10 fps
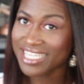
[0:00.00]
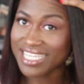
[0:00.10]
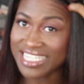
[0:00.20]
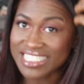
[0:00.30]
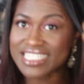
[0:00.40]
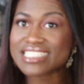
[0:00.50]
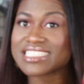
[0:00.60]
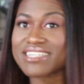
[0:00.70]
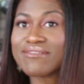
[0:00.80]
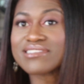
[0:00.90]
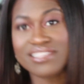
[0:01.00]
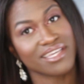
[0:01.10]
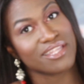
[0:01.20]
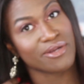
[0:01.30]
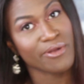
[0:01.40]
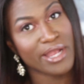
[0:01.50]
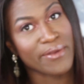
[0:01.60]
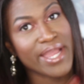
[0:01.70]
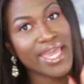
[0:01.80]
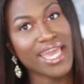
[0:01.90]
because it was looking a little
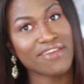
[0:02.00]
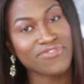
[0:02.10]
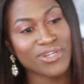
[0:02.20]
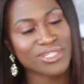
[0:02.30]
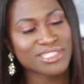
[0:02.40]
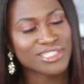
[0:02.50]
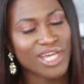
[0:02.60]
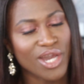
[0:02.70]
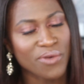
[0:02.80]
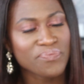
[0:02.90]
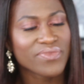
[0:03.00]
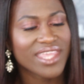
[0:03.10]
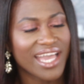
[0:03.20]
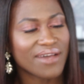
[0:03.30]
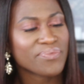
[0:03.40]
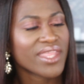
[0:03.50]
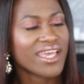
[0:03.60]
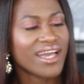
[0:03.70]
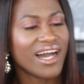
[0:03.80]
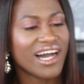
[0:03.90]
cray-cray at first. So yeah,
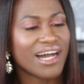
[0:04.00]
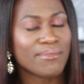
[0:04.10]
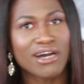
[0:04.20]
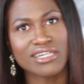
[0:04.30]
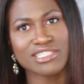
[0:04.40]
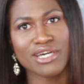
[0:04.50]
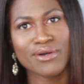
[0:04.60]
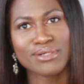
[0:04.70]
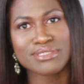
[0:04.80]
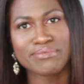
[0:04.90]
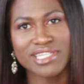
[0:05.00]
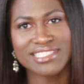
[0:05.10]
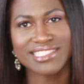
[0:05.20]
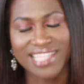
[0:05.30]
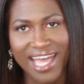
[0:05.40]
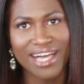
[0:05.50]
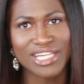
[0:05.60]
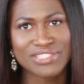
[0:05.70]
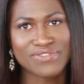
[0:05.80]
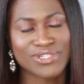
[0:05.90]
also some good
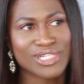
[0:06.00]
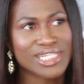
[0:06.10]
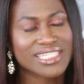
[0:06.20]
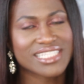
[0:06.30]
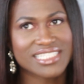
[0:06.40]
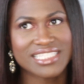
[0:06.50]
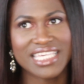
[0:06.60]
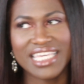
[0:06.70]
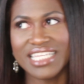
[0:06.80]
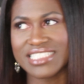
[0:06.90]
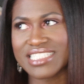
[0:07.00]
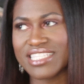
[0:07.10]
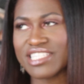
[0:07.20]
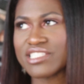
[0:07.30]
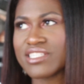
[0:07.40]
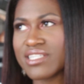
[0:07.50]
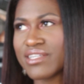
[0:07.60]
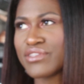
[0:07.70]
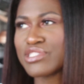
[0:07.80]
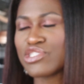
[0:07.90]
styles for this heat, this
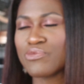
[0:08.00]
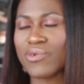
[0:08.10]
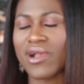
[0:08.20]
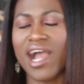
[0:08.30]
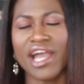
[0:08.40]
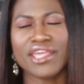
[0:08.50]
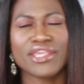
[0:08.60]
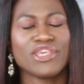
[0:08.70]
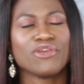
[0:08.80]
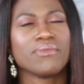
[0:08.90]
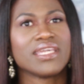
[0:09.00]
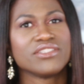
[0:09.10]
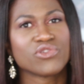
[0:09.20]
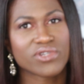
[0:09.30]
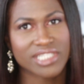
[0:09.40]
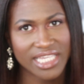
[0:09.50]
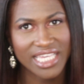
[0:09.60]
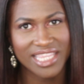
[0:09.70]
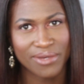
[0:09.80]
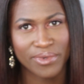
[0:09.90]
super hot, humid Georgia
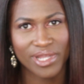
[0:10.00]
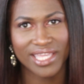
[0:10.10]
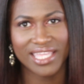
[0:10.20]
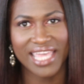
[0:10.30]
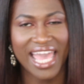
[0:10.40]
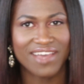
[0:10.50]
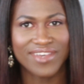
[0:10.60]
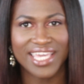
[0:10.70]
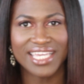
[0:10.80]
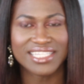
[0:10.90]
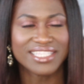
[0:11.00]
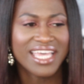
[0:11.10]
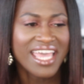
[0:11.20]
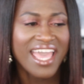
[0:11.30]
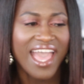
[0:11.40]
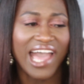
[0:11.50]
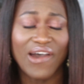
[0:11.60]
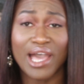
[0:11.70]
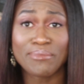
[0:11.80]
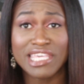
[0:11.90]
heat that we're having, and how
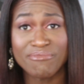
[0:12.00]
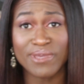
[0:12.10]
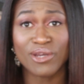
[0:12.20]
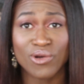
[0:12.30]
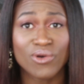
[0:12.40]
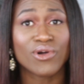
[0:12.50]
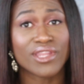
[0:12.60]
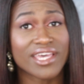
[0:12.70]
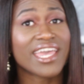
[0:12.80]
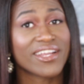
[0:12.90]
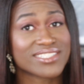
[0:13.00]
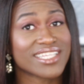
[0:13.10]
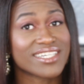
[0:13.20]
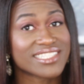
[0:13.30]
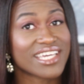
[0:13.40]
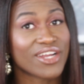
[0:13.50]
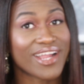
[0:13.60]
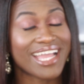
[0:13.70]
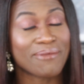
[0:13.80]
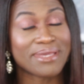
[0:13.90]
I'm keeping cool, and hairstyles that
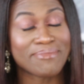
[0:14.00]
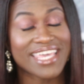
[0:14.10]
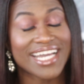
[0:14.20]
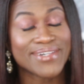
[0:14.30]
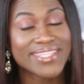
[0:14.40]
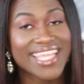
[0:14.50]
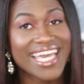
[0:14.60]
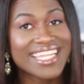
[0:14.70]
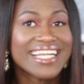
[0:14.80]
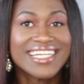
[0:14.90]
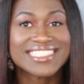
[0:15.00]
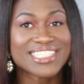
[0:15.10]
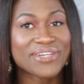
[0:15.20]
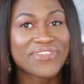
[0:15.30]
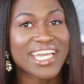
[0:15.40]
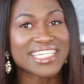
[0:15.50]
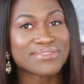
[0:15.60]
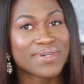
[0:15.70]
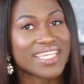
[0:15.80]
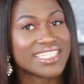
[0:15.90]
are helping me out with that. So if you
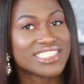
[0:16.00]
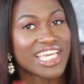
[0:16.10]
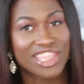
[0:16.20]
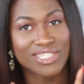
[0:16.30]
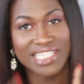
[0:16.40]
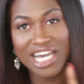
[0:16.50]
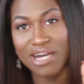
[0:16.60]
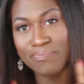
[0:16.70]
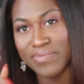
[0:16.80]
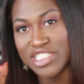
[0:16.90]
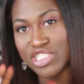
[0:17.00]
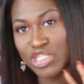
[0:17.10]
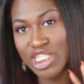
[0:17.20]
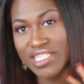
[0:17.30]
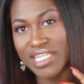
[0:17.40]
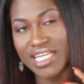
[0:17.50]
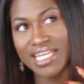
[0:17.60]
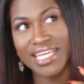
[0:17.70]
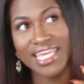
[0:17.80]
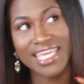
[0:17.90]
guys want to check those out, be sure
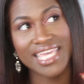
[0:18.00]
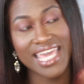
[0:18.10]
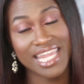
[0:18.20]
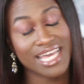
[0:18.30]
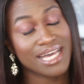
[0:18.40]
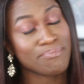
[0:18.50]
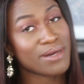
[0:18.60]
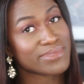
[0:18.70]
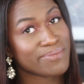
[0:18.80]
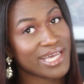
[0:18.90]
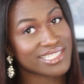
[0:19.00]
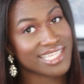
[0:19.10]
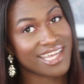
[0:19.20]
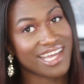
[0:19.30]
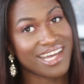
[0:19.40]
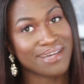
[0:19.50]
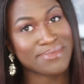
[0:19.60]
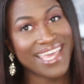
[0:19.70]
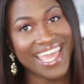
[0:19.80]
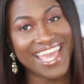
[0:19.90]
to hit up
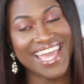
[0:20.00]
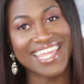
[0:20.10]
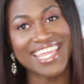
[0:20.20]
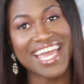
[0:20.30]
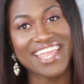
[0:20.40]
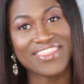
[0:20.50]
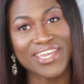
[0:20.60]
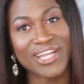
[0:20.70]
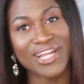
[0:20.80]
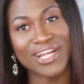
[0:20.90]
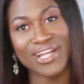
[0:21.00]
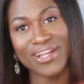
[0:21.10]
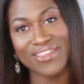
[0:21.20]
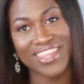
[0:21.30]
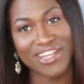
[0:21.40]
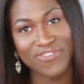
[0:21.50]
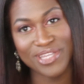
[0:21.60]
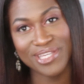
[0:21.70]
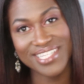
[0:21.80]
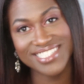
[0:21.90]
pumpsandpouts.com, and they're there for
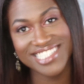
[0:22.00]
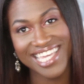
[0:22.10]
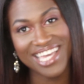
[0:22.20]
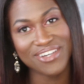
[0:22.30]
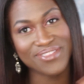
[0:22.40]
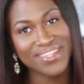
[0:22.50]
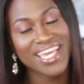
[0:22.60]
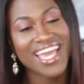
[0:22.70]
you to check out.